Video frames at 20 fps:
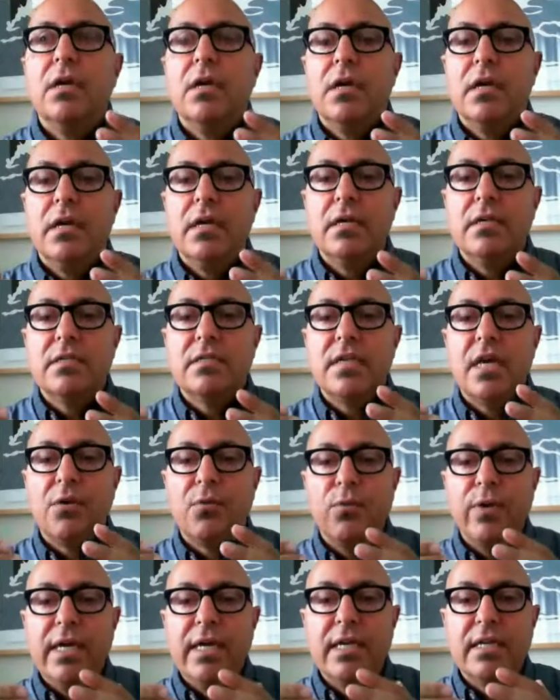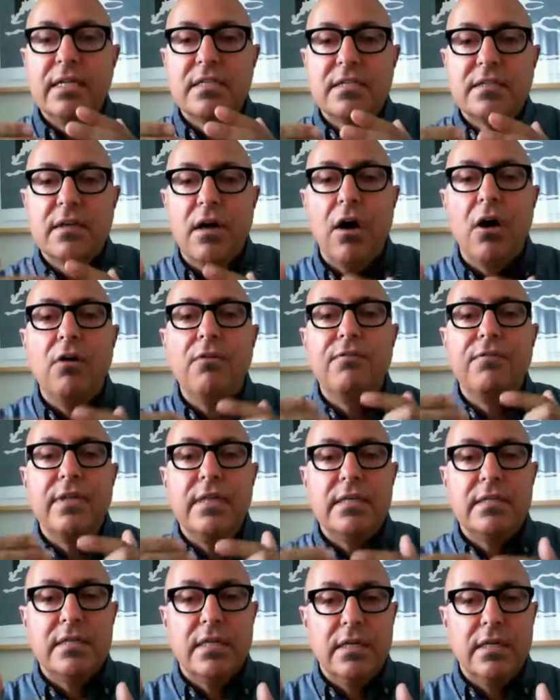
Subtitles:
is that we can solve these